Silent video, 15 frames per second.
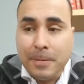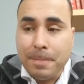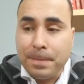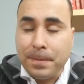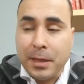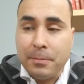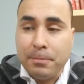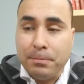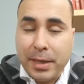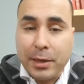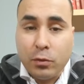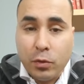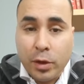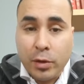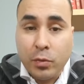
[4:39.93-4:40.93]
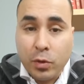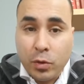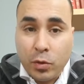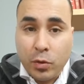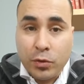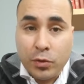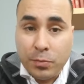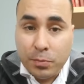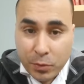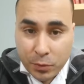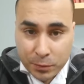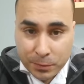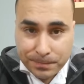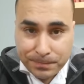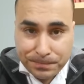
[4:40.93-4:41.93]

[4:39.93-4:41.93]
then Bitcoin will go to the moon.